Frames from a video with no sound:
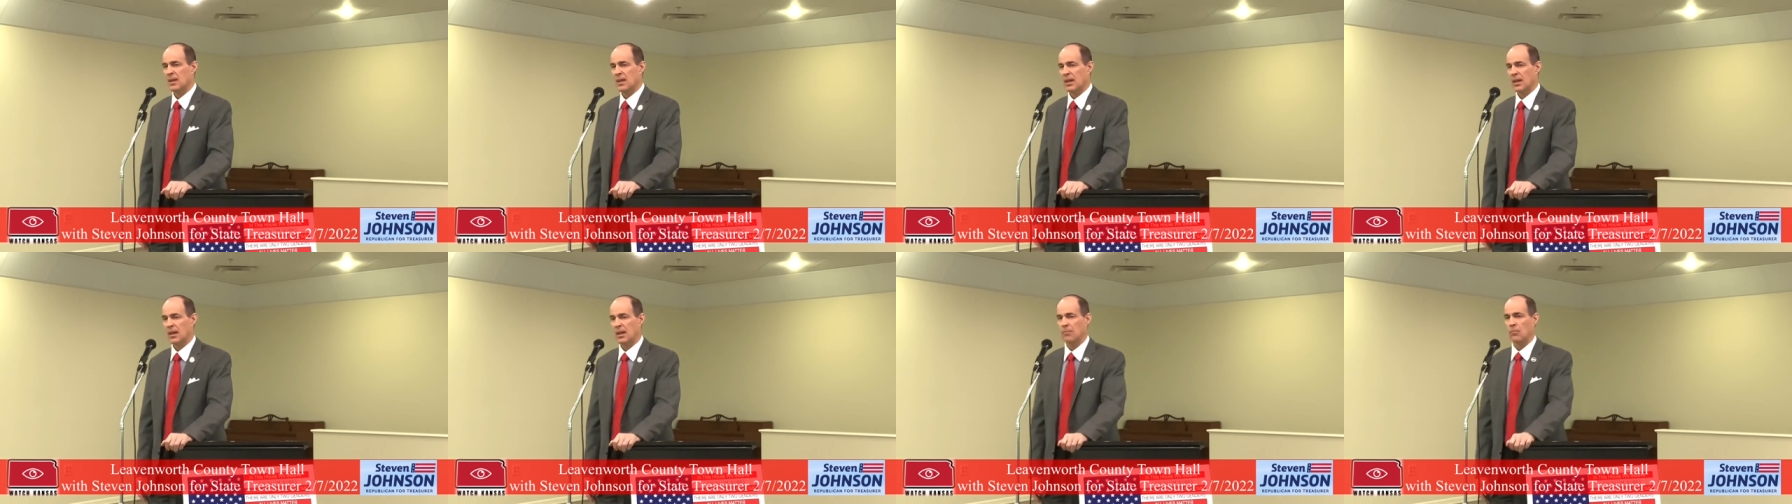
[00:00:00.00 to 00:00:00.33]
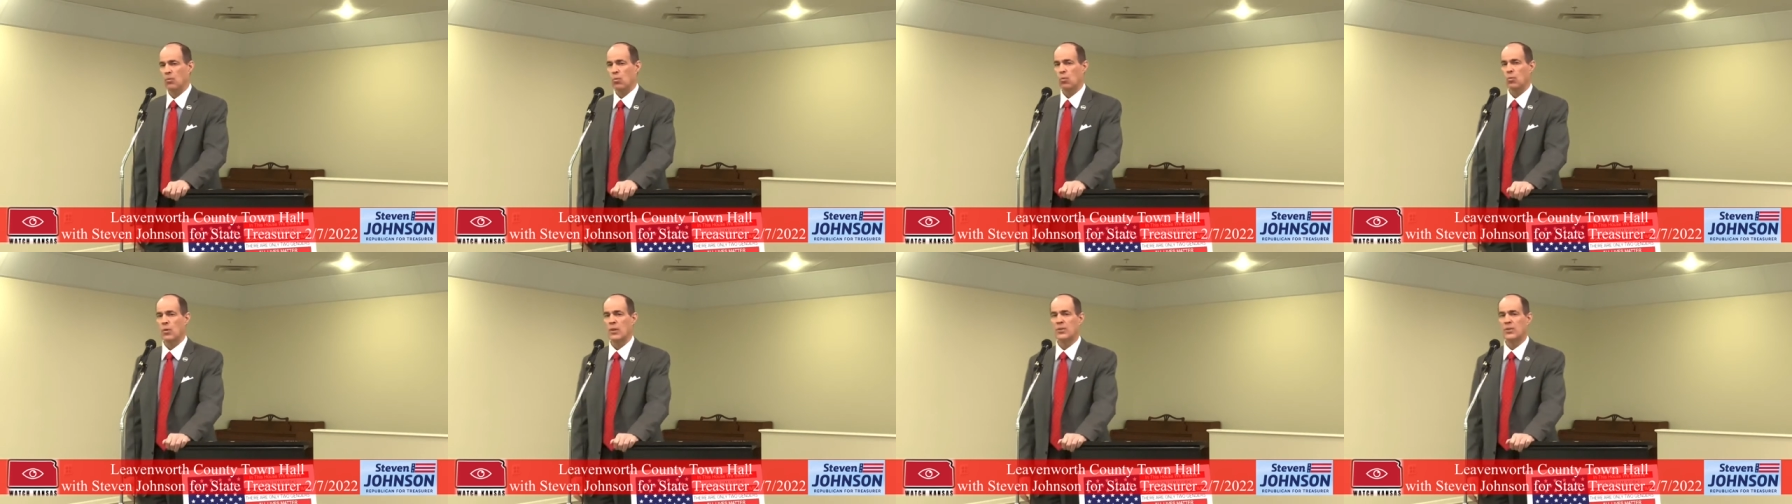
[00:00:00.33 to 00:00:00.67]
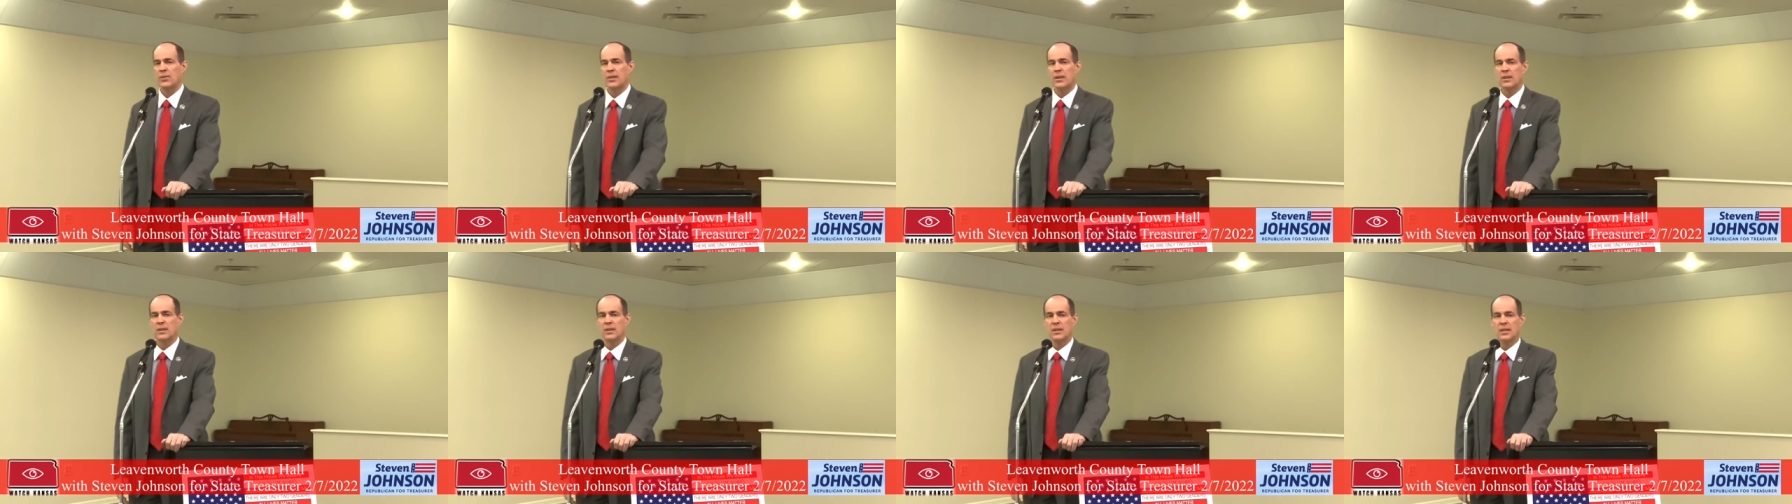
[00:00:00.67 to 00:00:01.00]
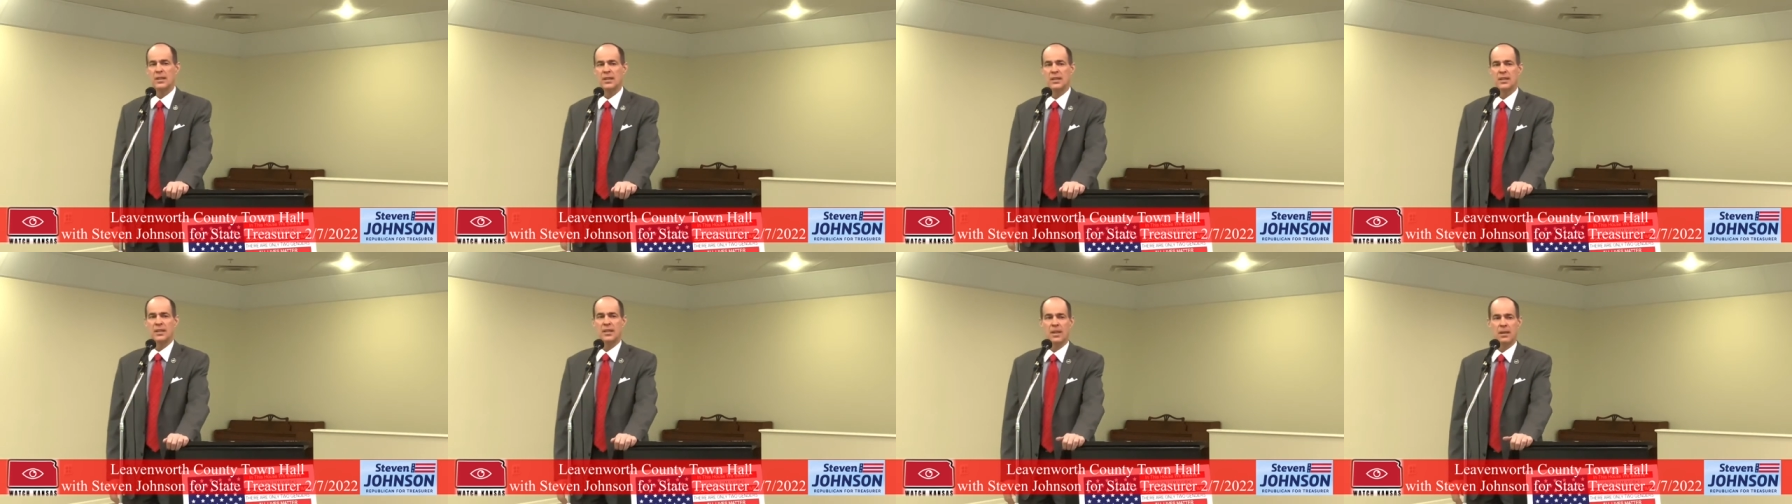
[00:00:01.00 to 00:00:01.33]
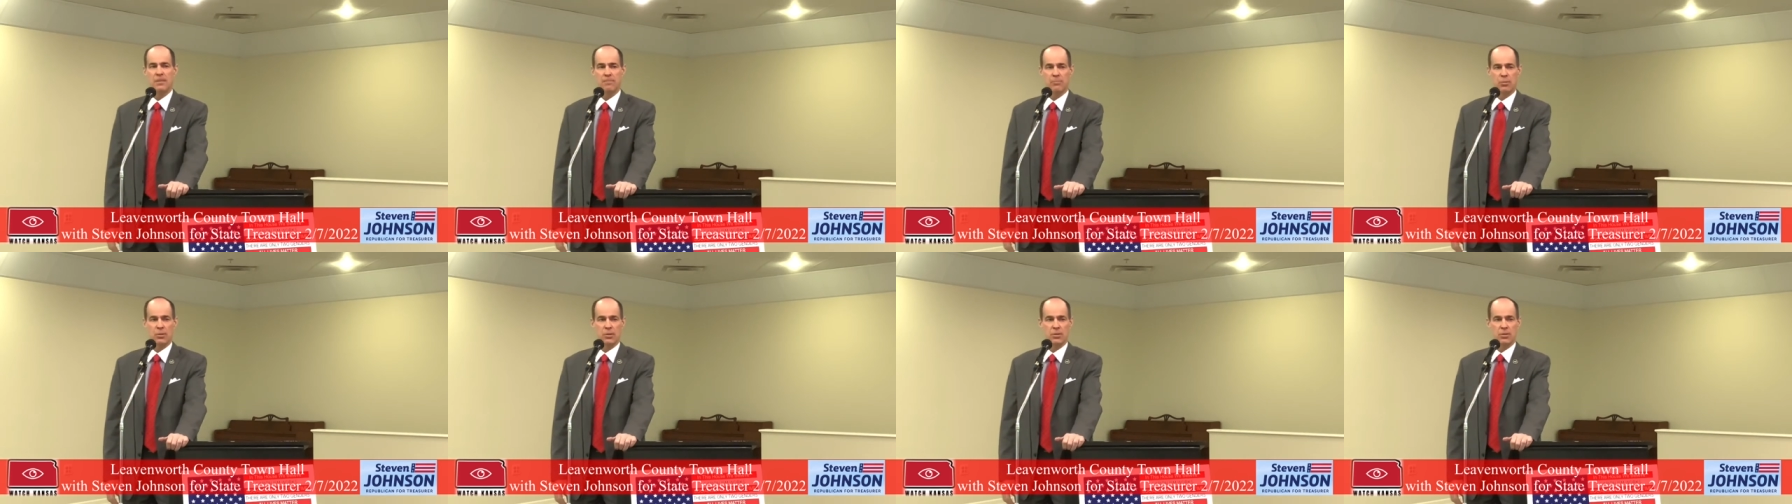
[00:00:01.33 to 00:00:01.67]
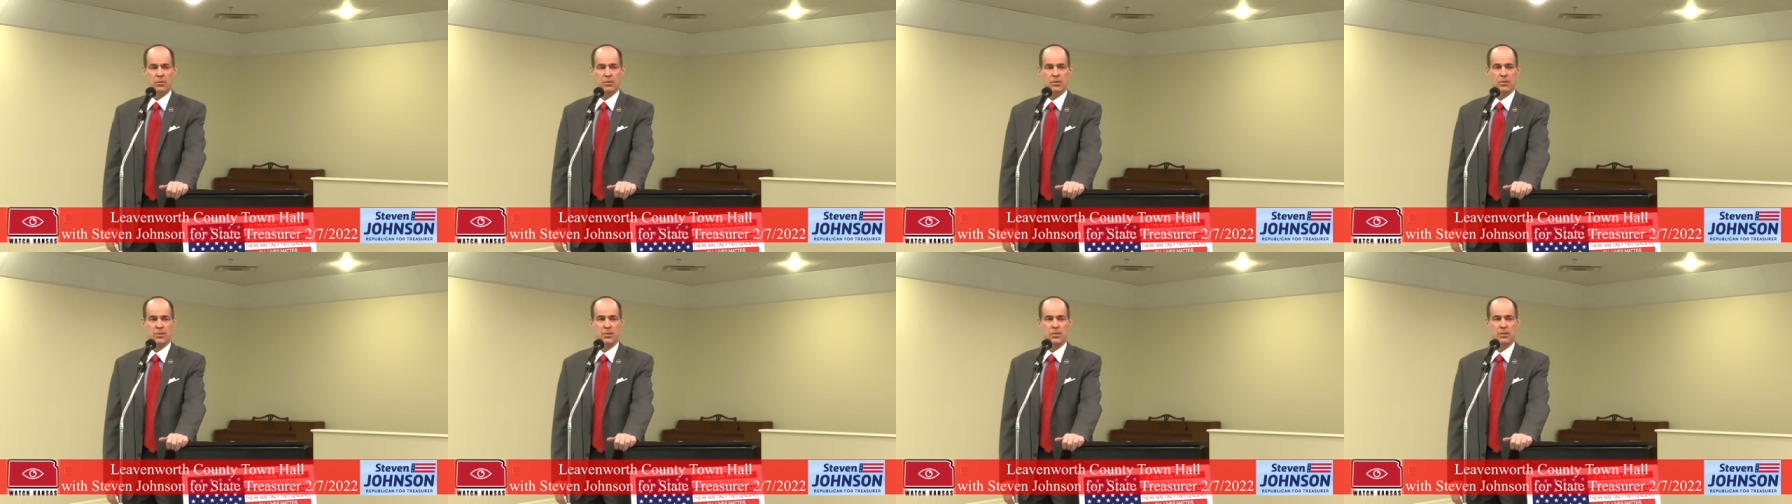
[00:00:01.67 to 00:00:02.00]
Um, within the
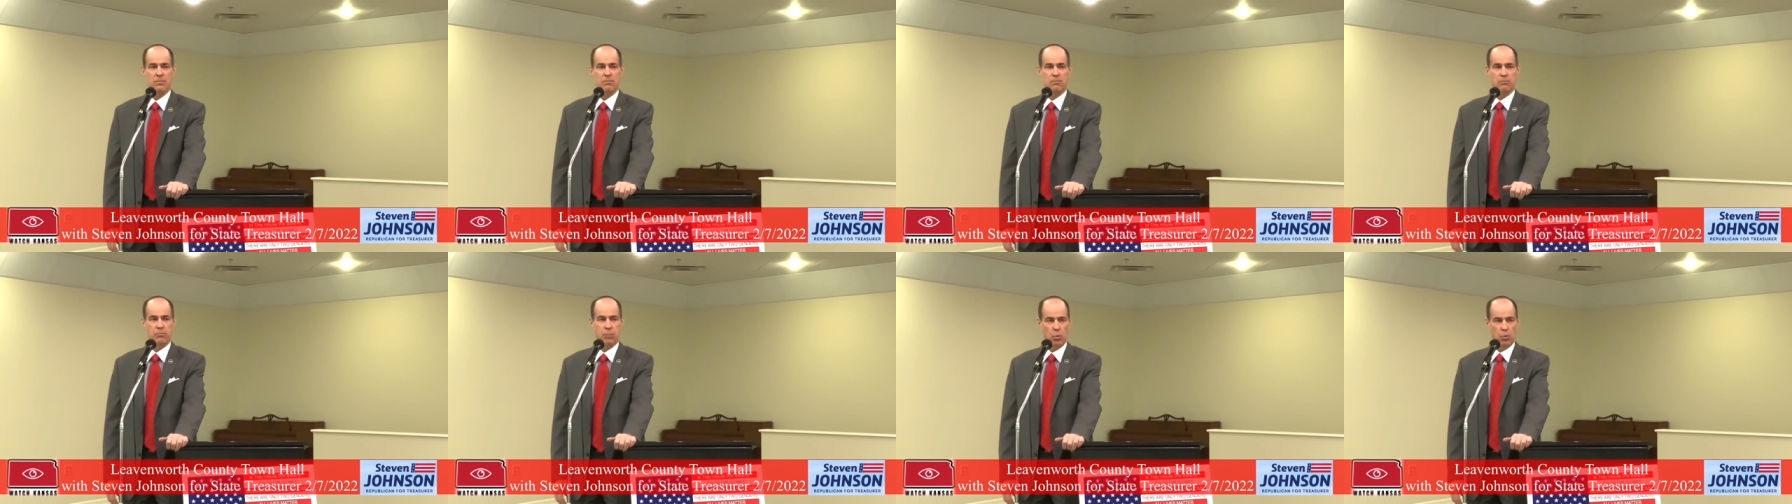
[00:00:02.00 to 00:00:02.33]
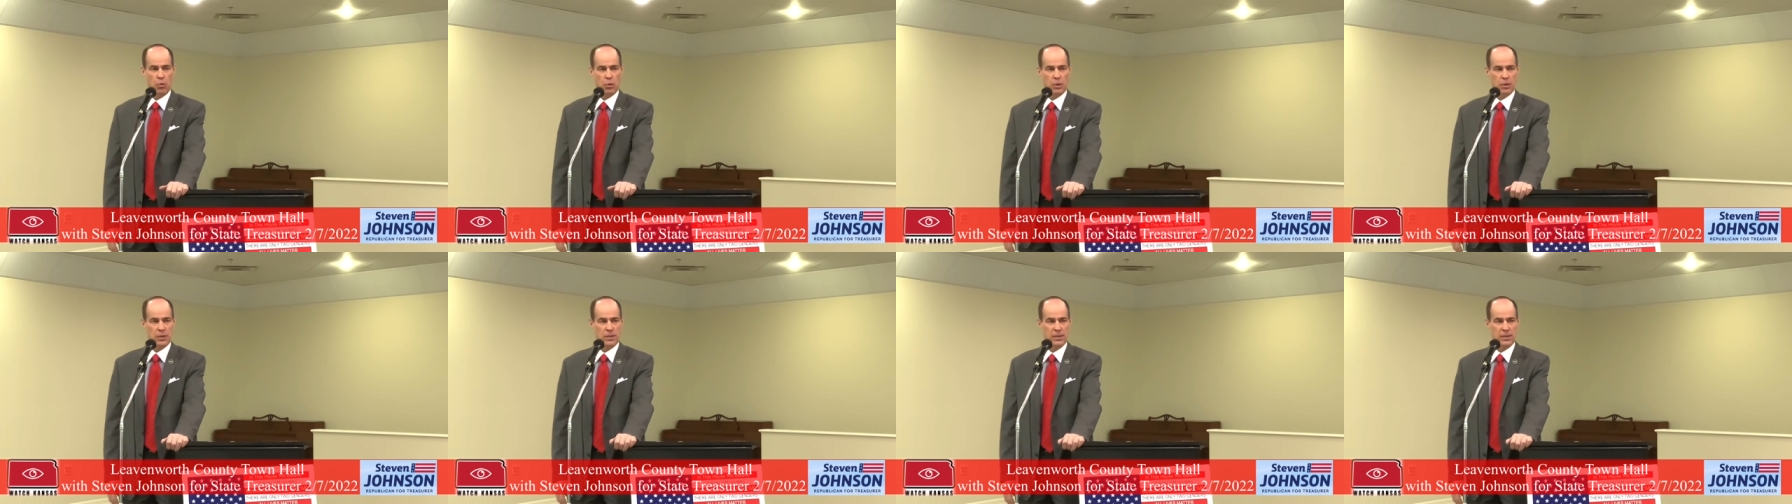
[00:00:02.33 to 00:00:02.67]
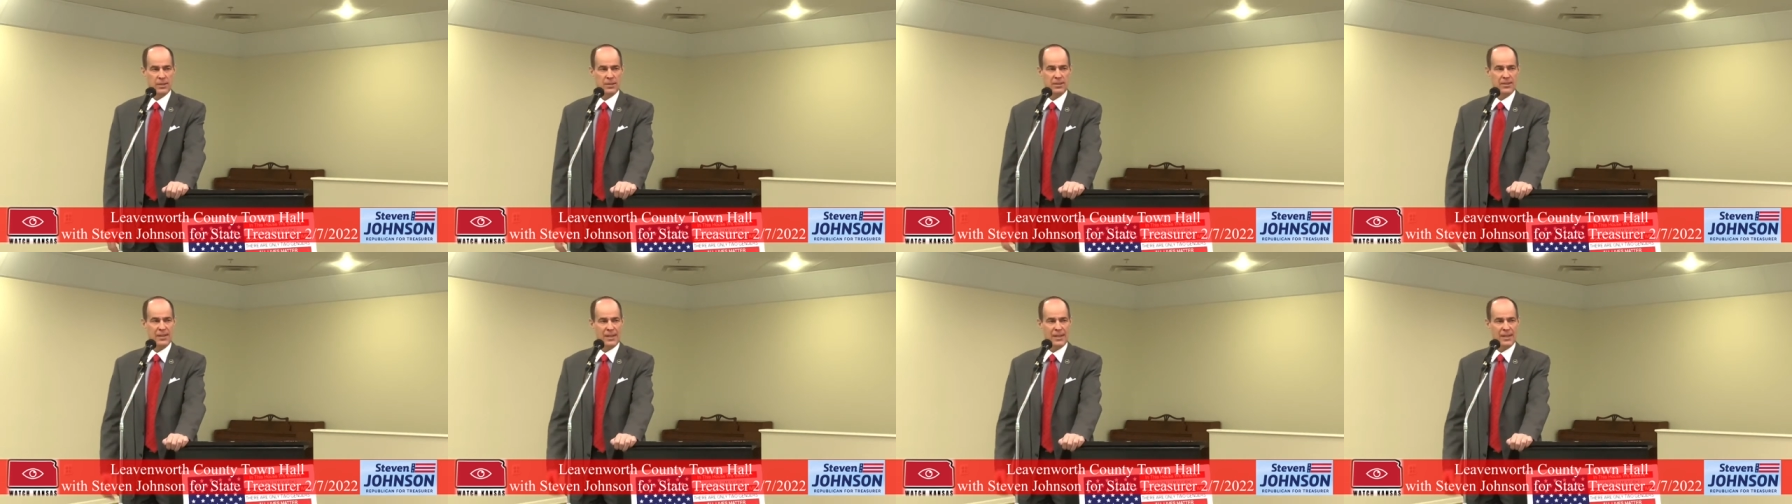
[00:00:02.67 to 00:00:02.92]
KPERS board,